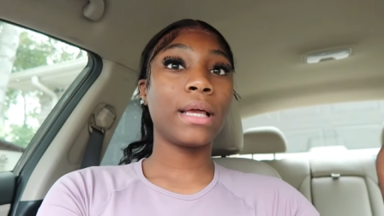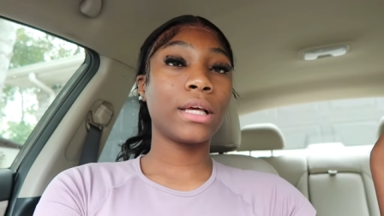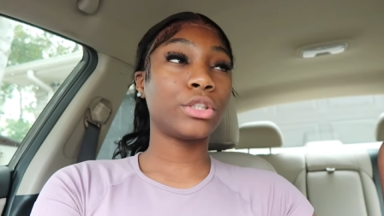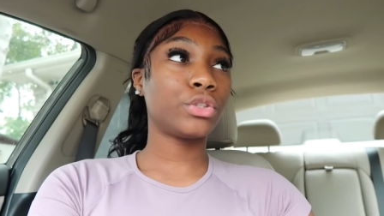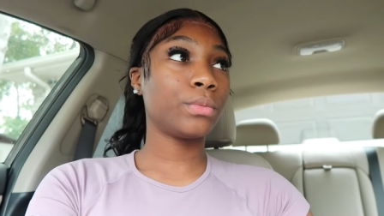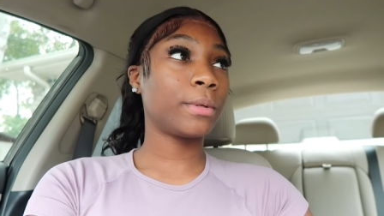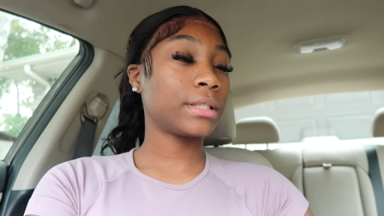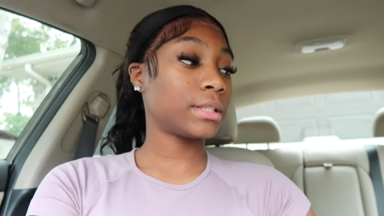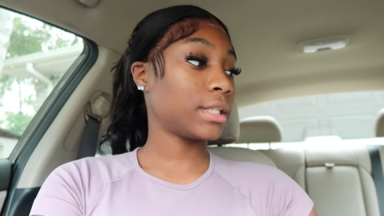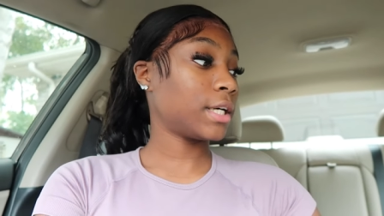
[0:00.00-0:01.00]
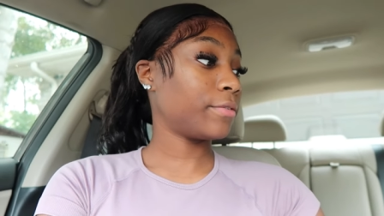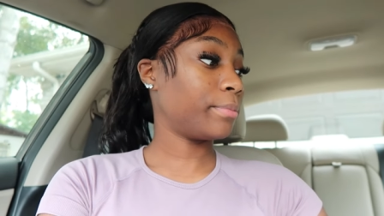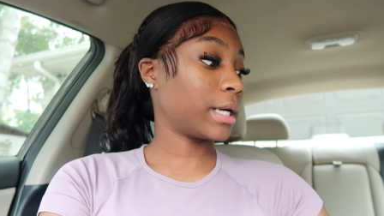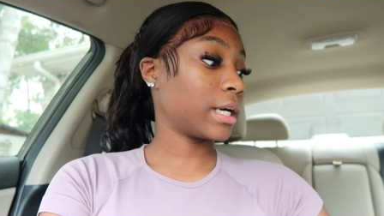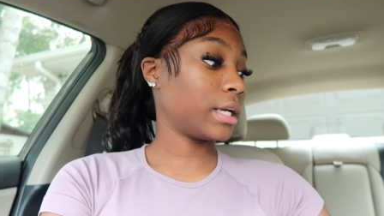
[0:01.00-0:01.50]
didn't get too much stuff
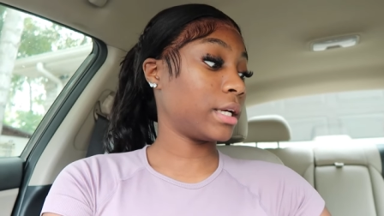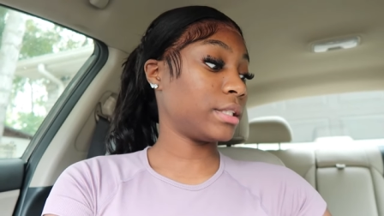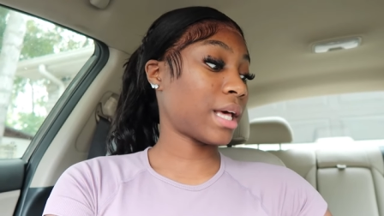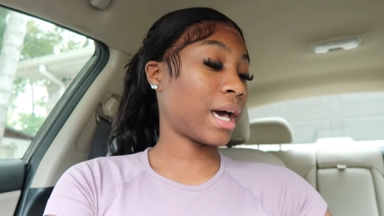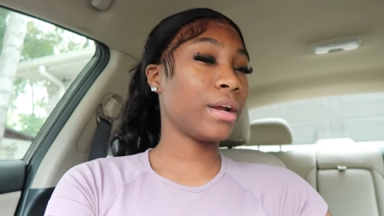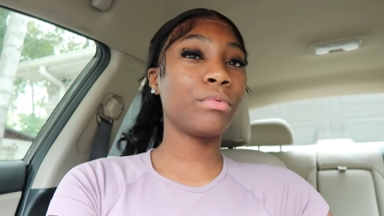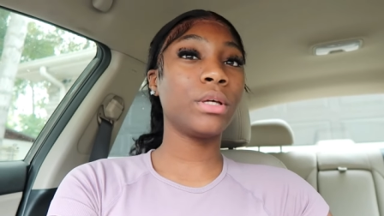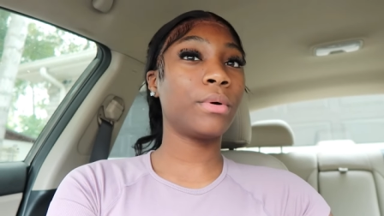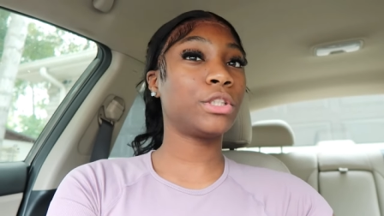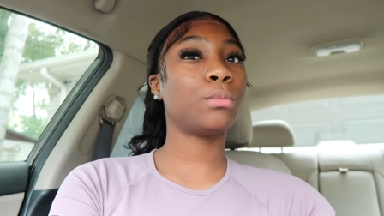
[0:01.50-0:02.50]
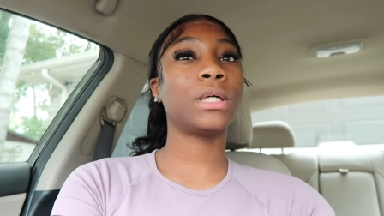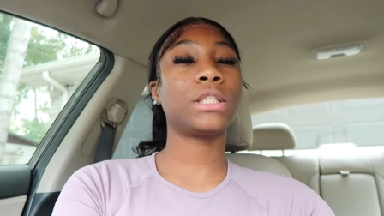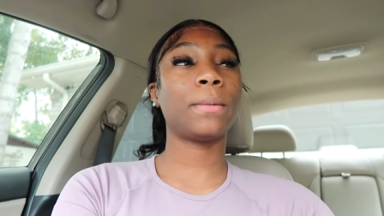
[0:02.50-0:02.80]
because I didn't really want too much